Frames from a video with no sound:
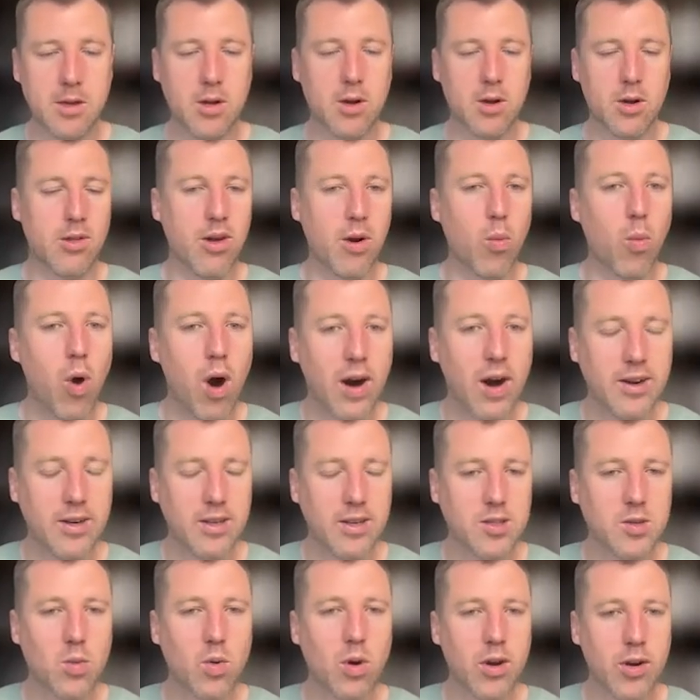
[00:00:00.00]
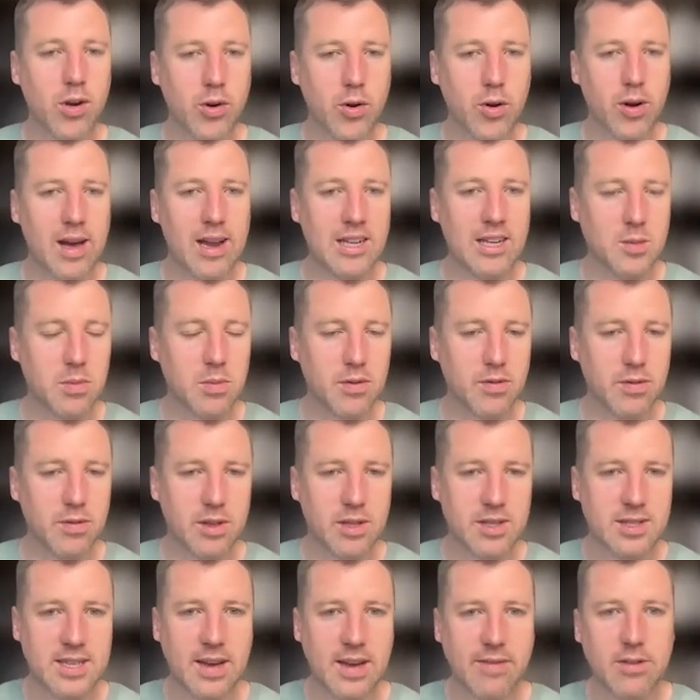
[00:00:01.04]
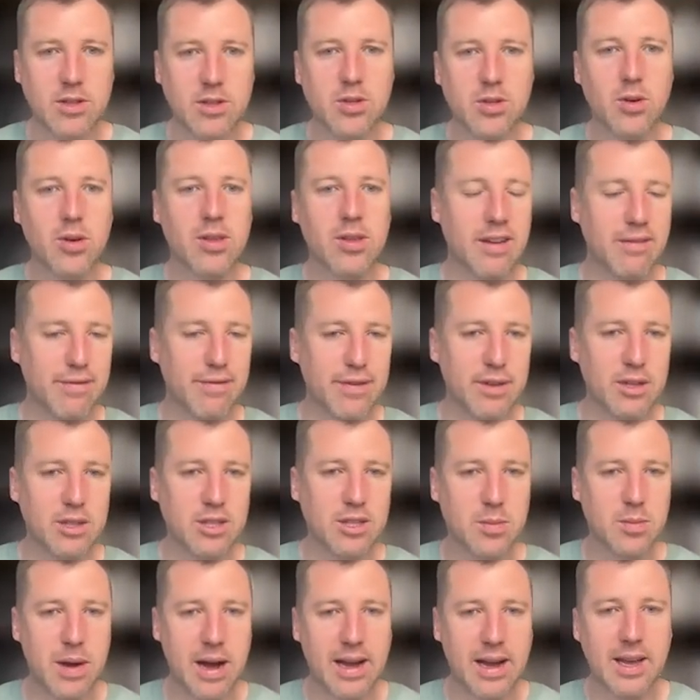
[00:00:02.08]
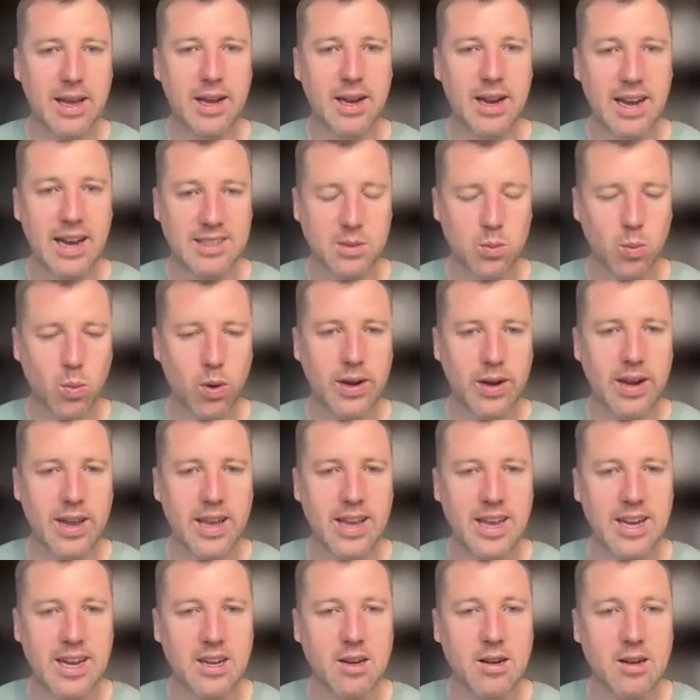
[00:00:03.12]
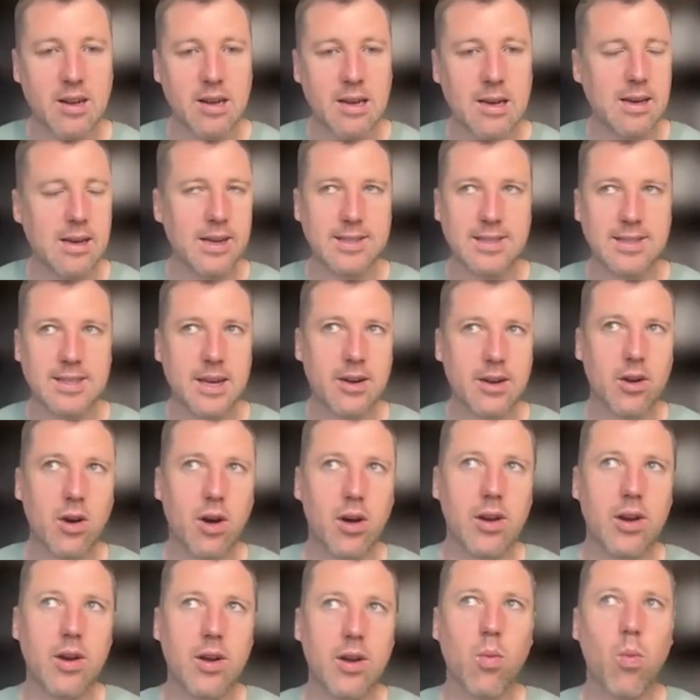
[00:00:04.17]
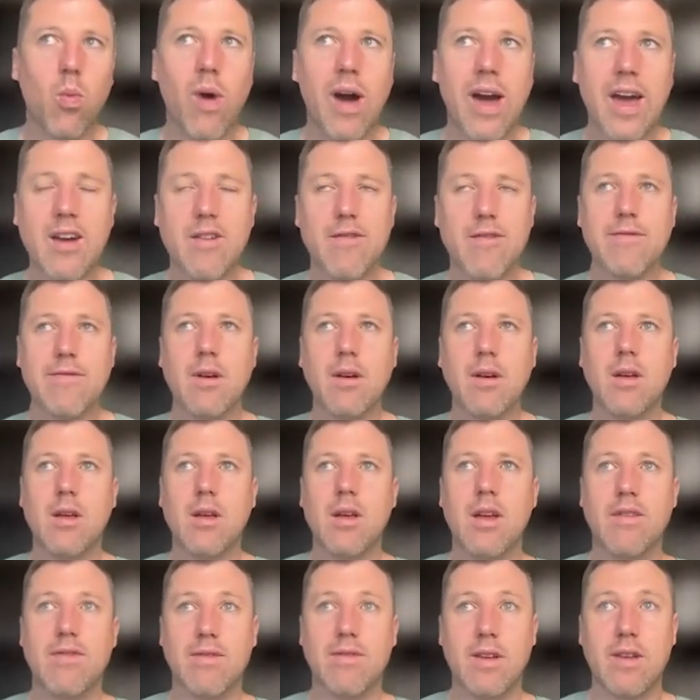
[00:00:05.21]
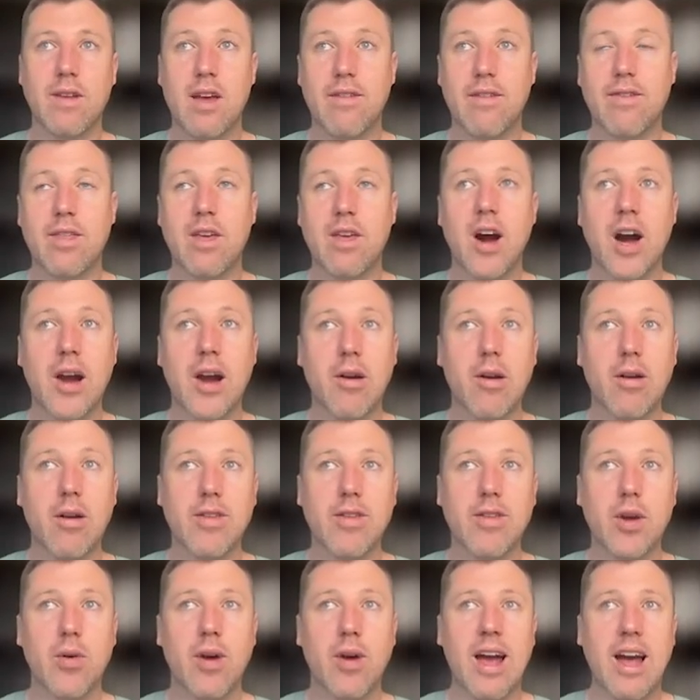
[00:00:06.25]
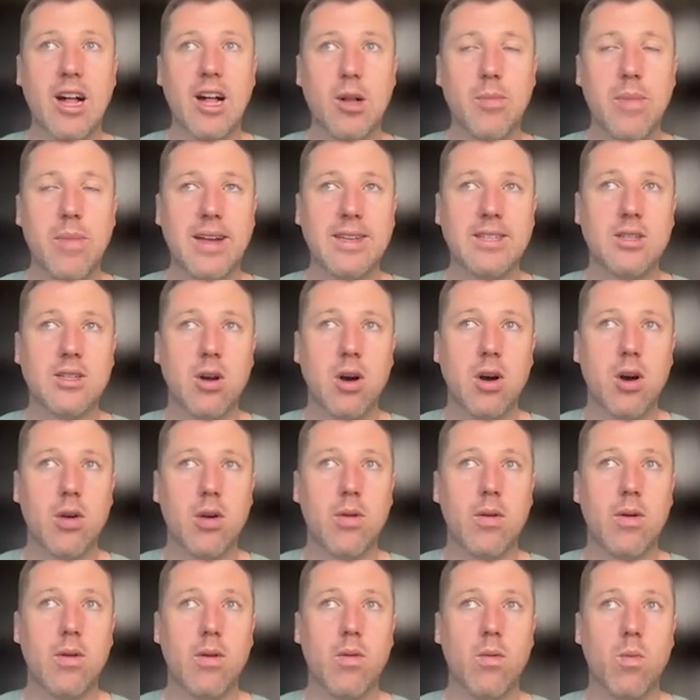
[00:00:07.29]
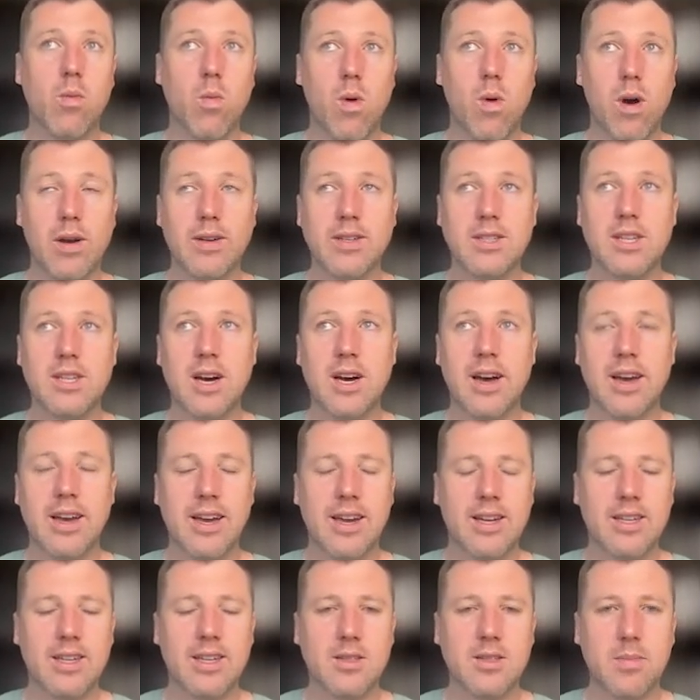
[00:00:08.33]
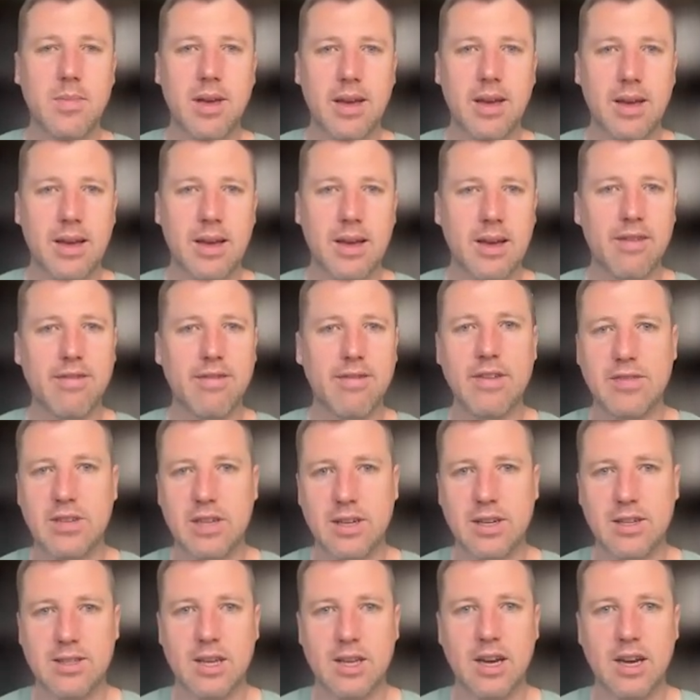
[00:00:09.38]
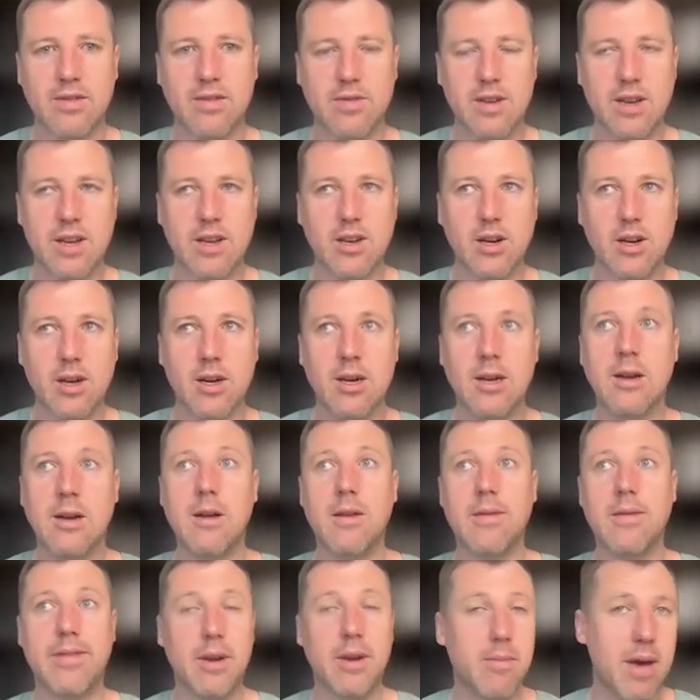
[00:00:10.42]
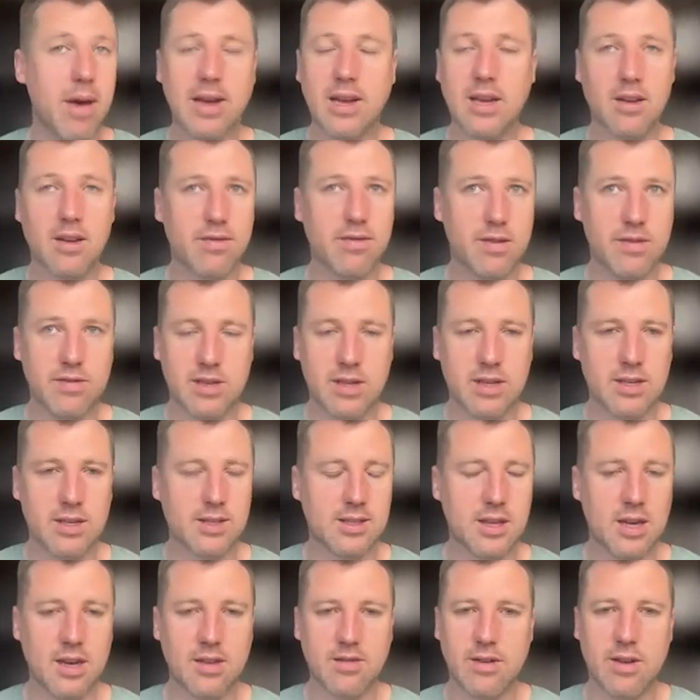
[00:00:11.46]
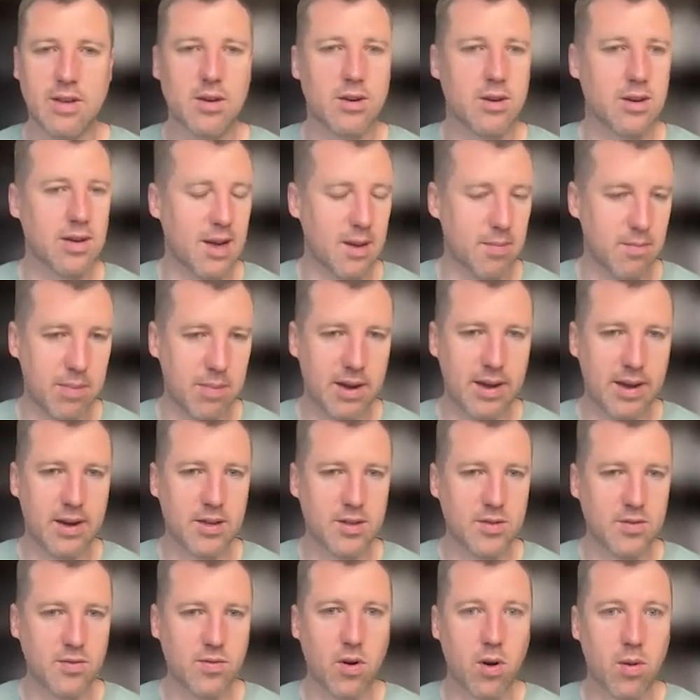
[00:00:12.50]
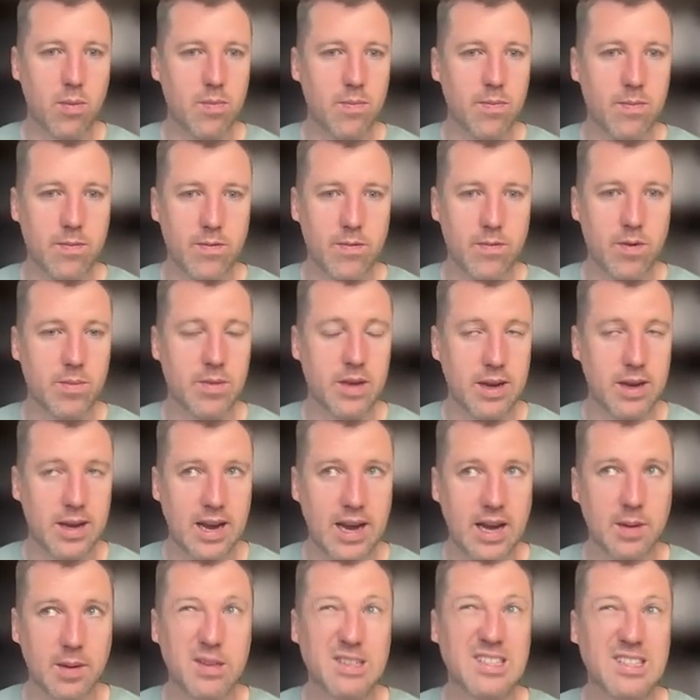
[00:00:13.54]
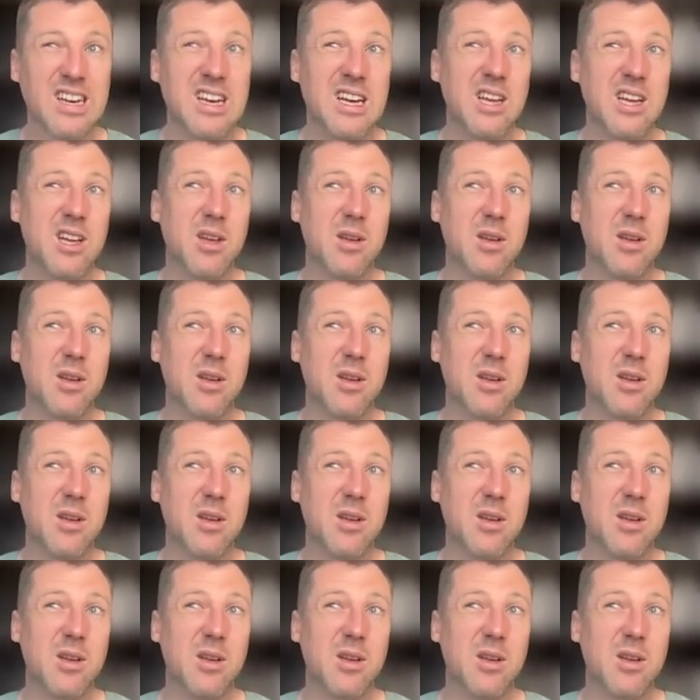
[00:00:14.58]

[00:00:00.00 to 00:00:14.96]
their wider squad who are eligible for the sevens who can then filter back in as and when needed? Is there not a way of if the IRFU are hell bent on one tying it into being a 15-a-side feeder, then make it a 15-a-side feeder and get players from the academies?